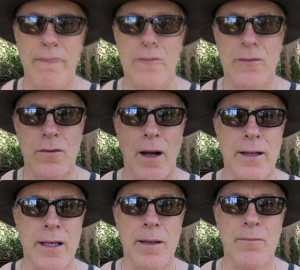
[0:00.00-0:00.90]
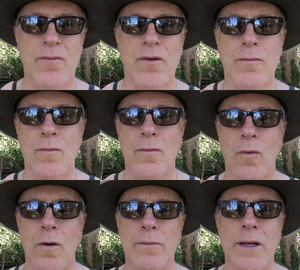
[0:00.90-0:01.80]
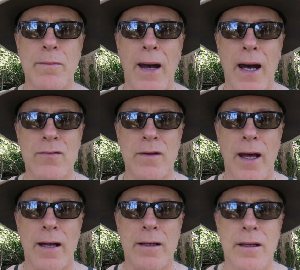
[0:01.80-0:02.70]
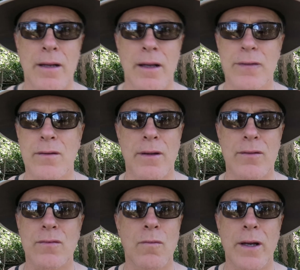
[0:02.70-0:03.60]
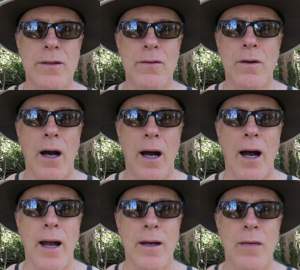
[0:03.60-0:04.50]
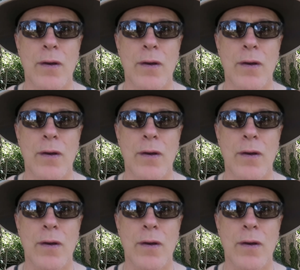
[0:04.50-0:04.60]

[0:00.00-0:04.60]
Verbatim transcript: to try and keep from warming past that, that's, that's way too high.